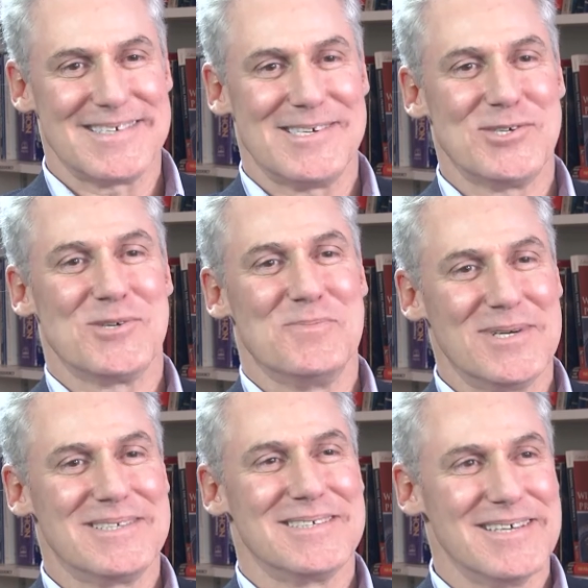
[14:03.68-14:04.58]
decision,
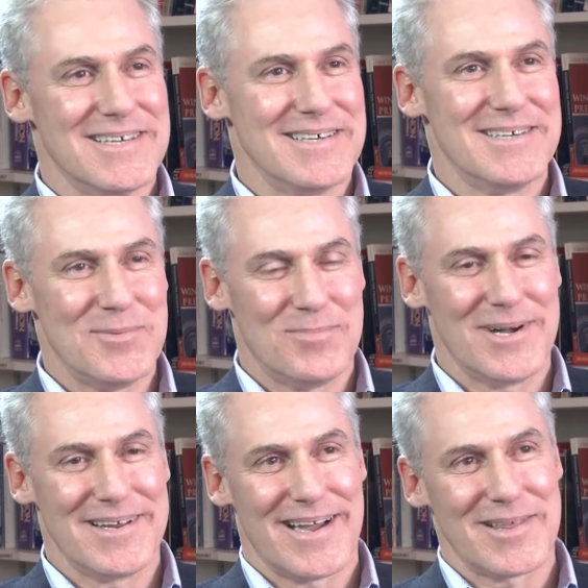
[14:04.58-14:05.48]
but
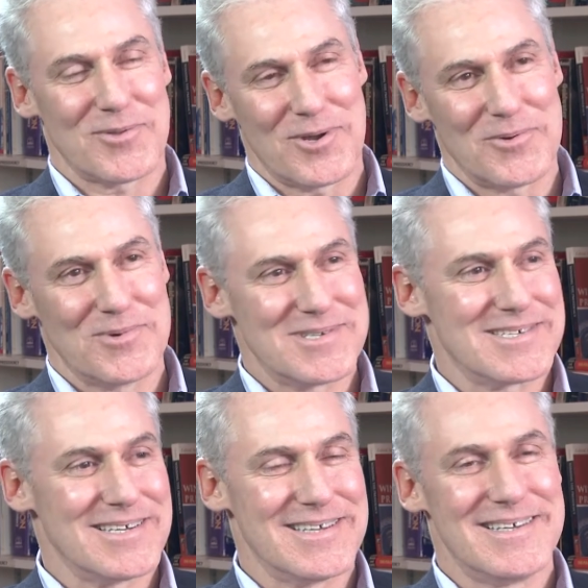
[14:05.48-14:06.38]
but I thought it
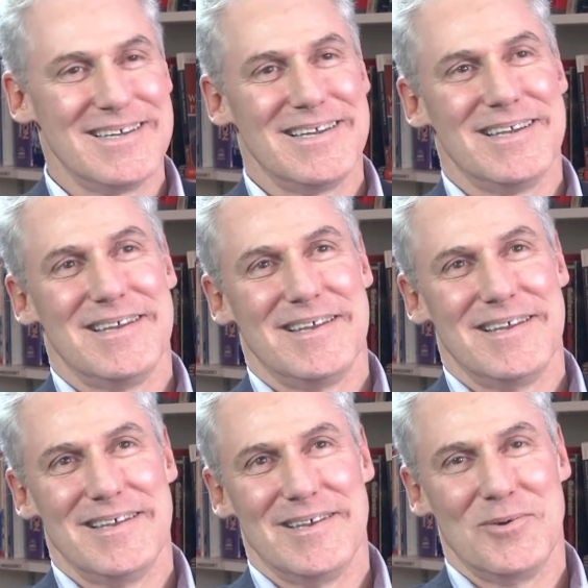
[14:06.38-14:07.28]
was an
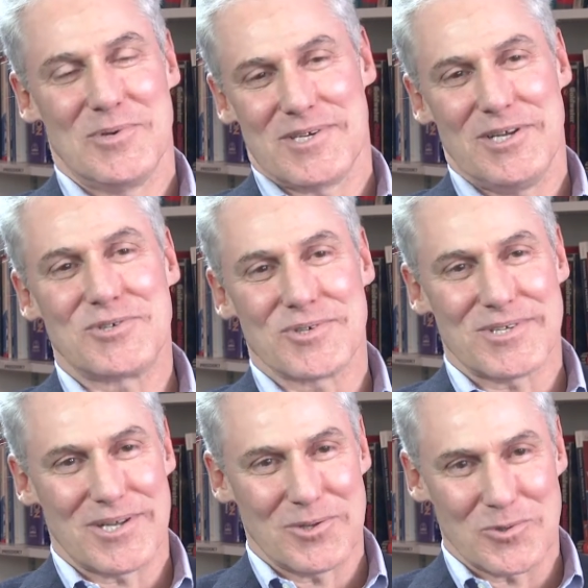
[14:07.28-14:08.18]

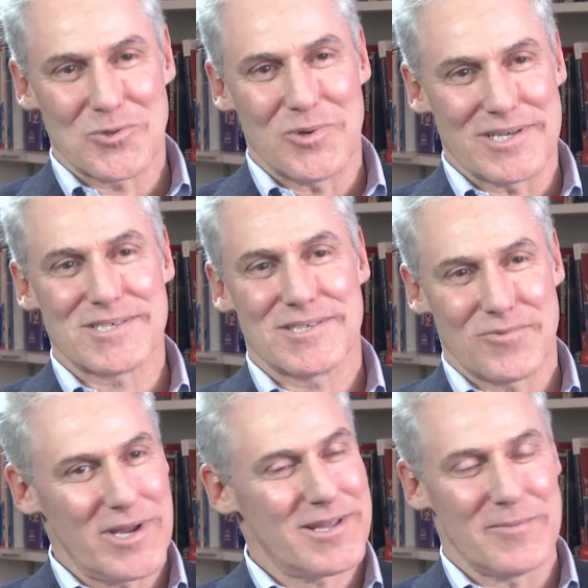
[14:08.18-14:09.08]
interesting little twist
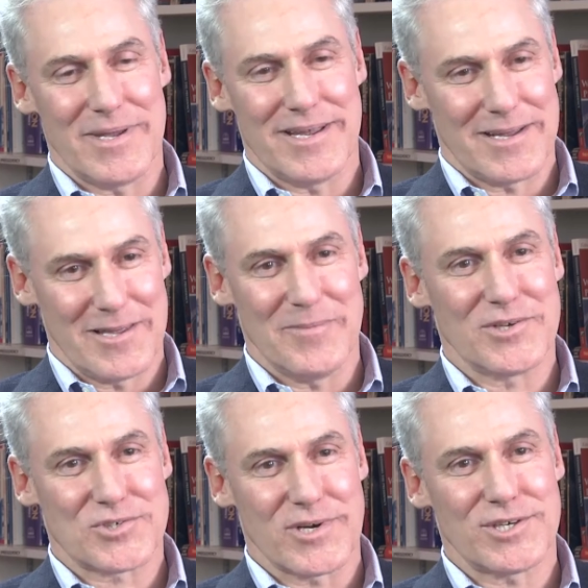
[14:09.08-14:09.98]
right at the beginning of the
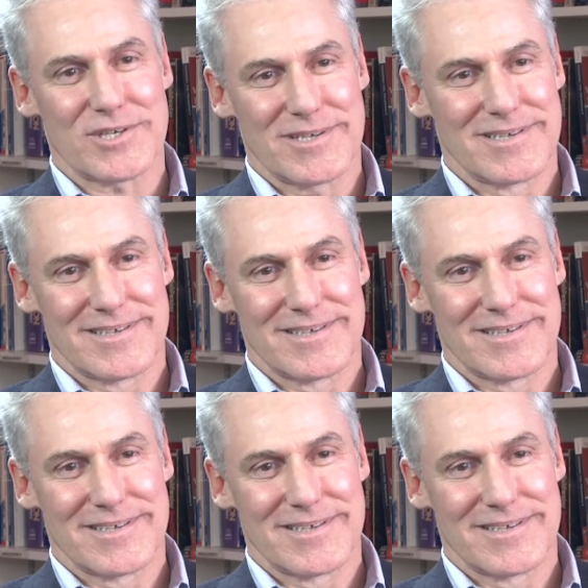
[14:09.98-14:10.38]
administration.